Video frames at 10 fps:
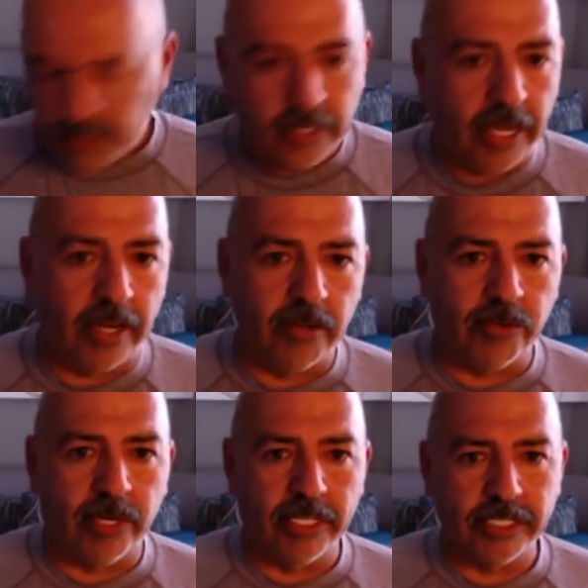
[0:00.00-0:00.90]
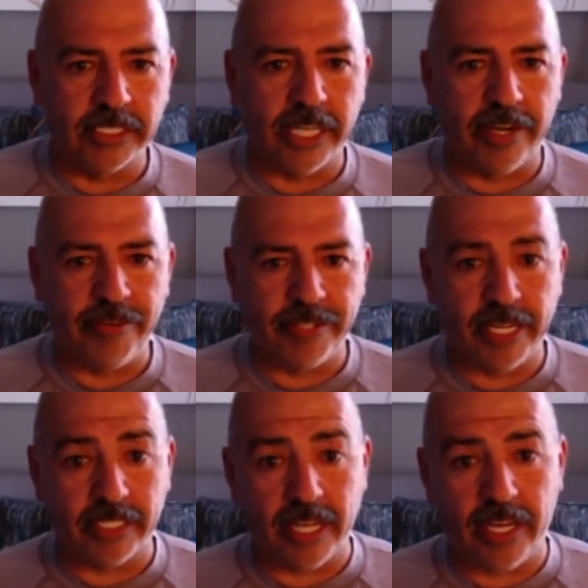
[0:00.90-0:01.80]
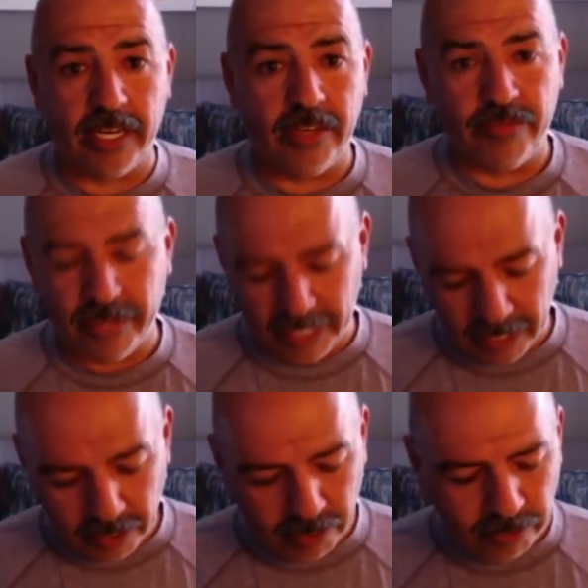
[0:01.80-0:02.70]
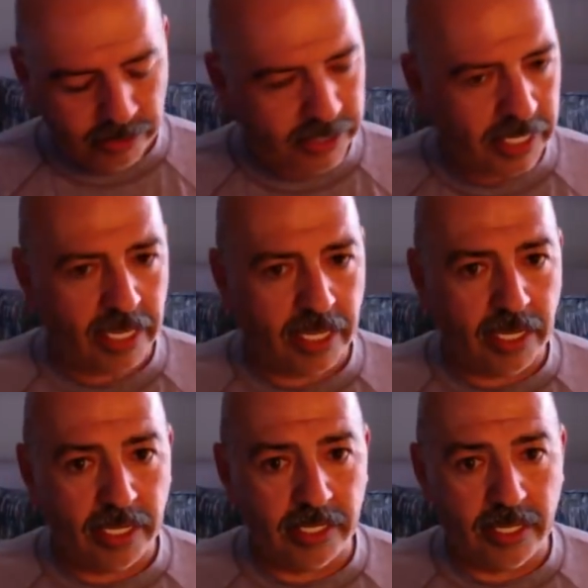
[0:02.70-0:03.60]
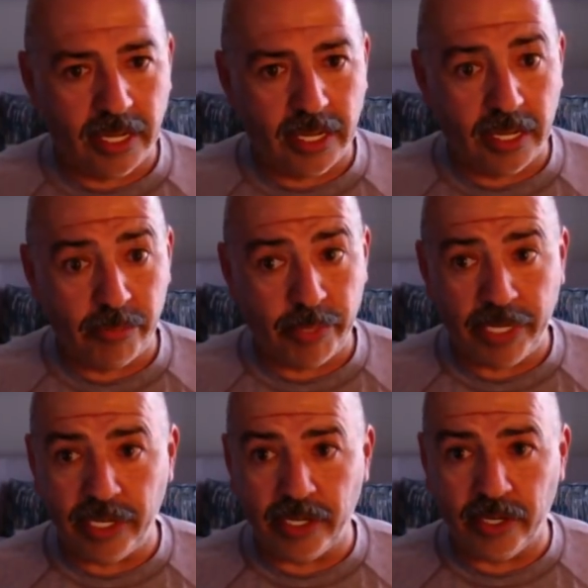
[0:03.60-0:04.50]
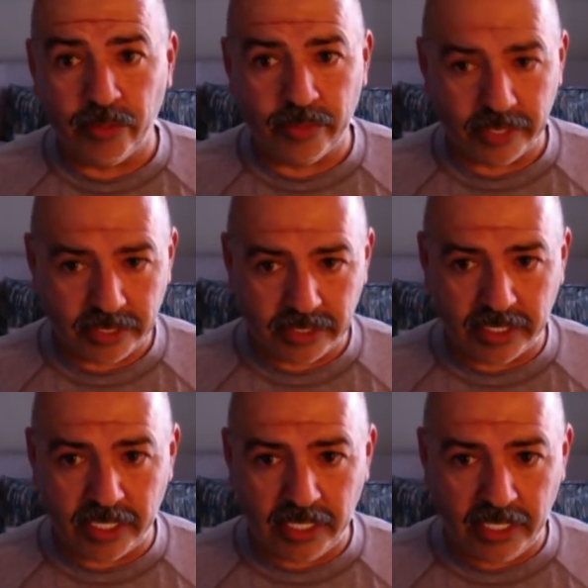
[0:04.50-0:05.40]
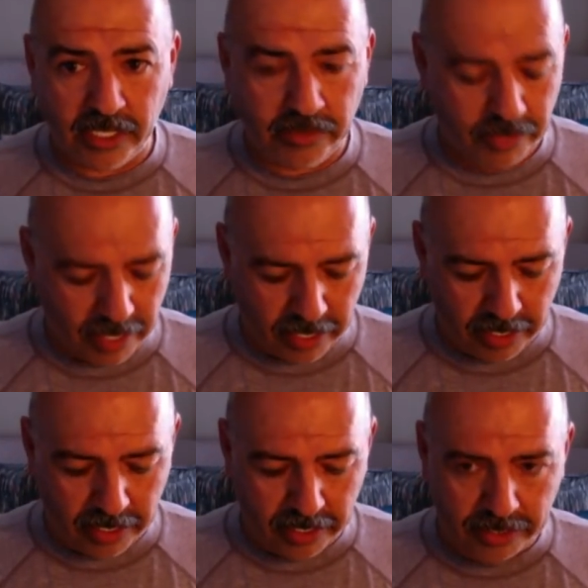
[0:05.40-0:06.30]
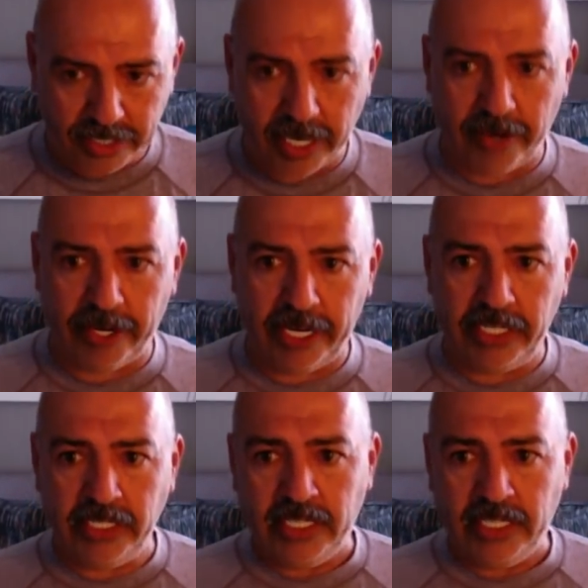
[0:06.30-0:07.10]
Hey everyone, this is Henry from Tech Daddy Videos, and I'm here with Steve and Terry,